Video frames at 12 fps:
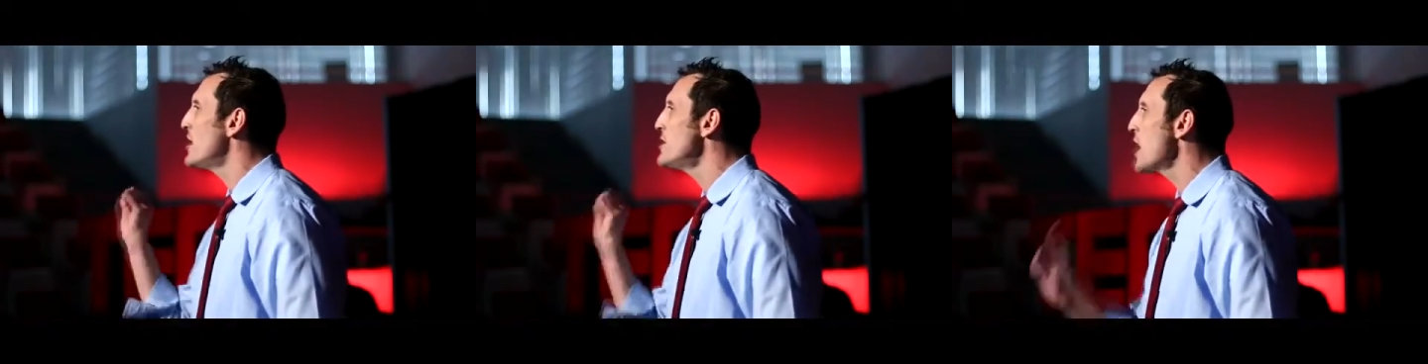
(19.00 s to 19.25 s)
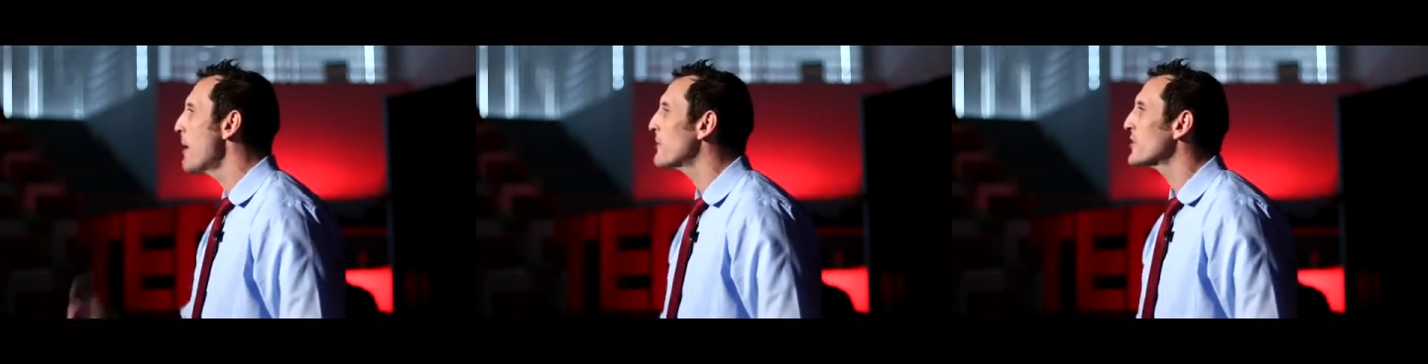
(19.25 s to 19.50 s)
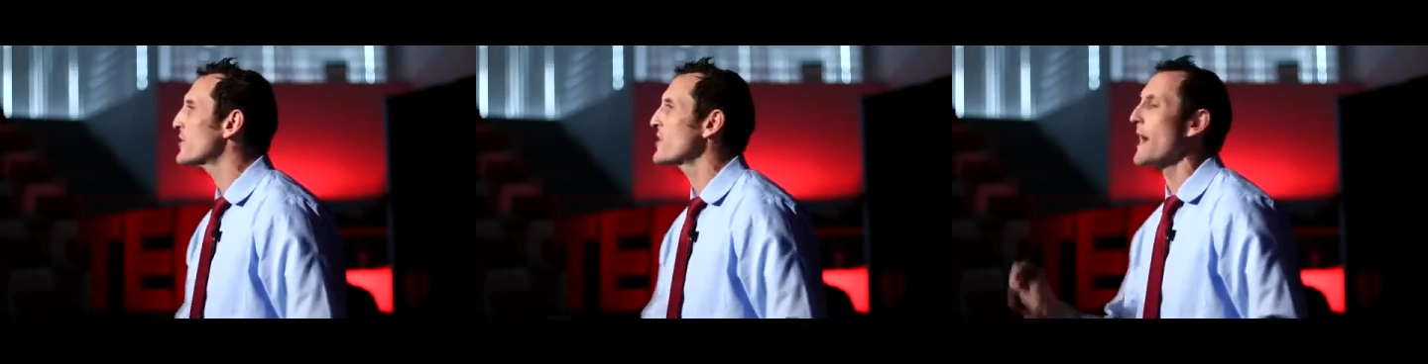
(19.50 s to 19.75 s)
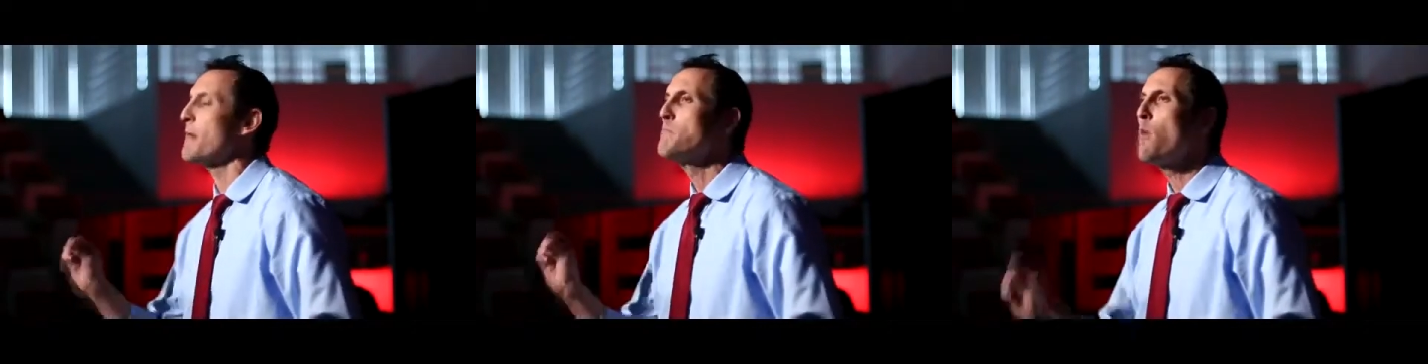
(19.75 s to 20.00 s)
a number to
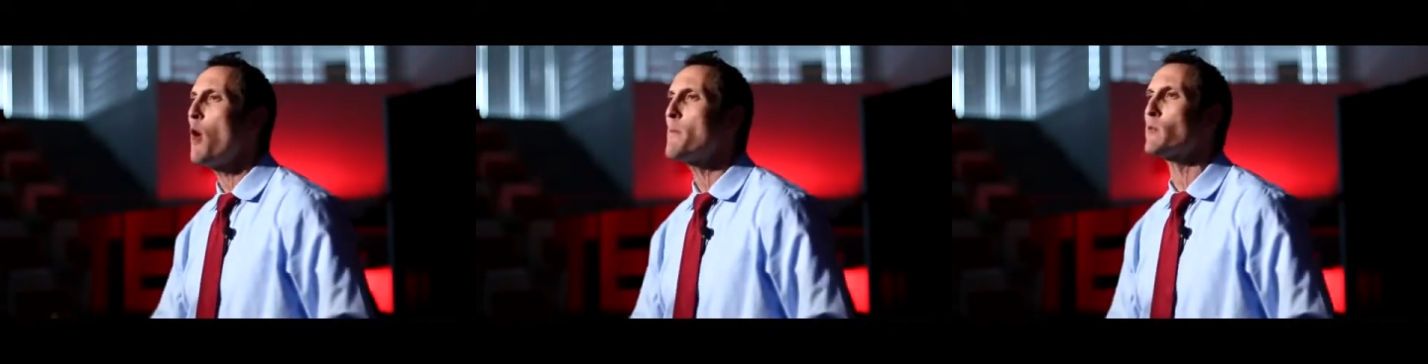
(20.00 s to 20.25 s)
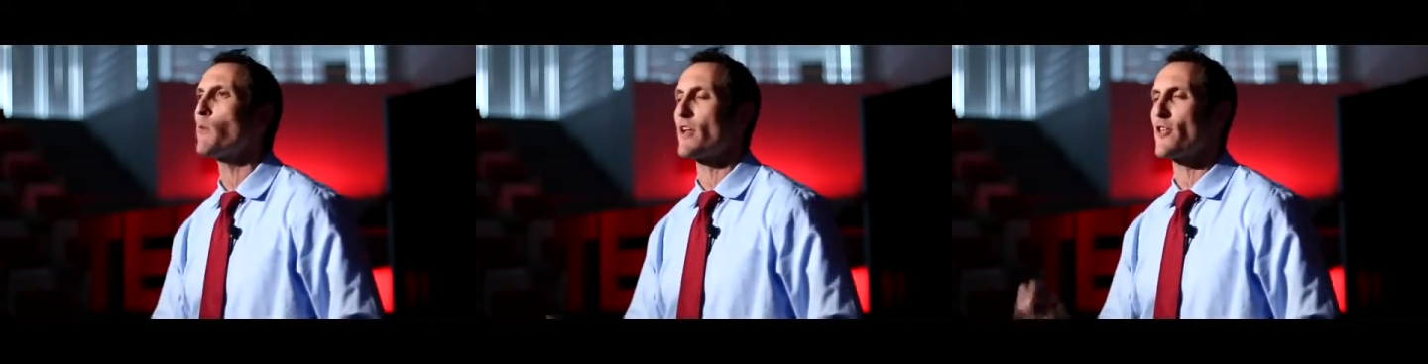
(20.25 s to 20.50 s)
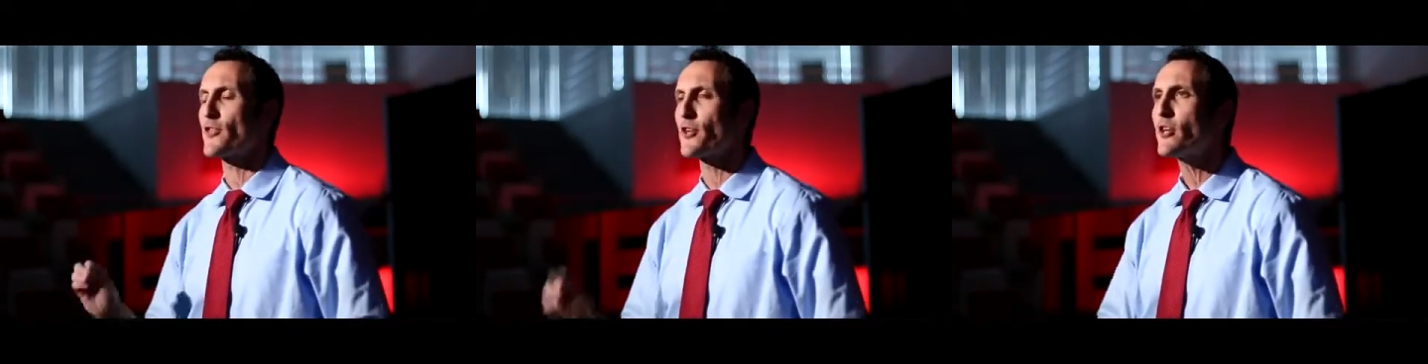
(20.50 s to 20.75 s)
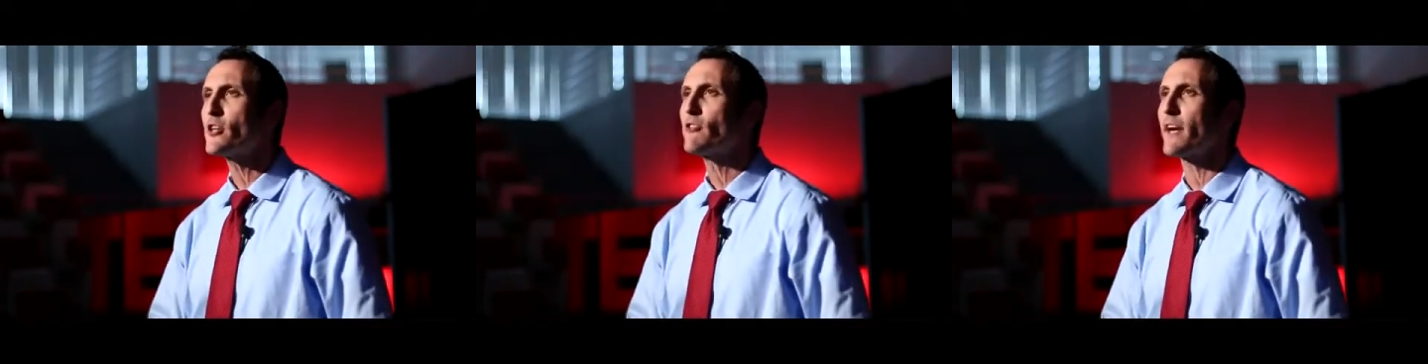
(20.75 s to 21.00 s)
that moment when a
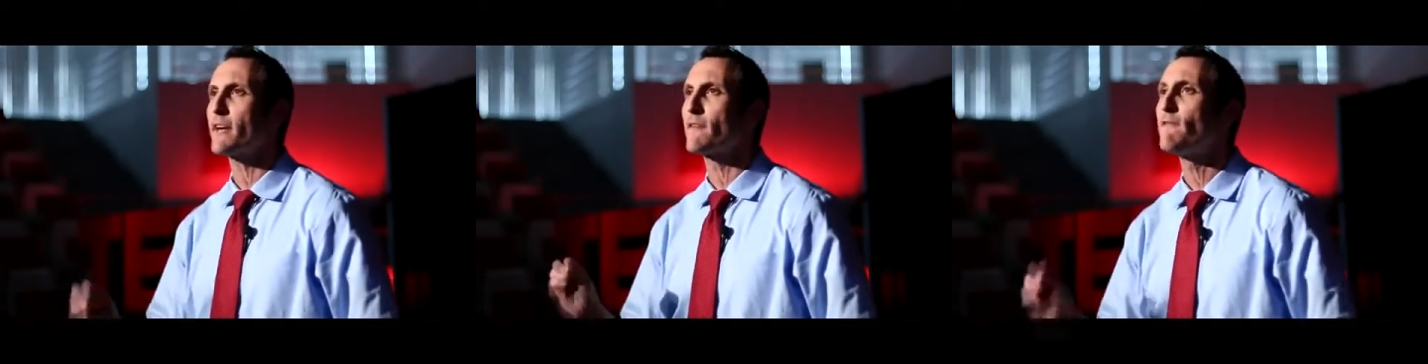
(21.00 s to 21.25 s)
third grader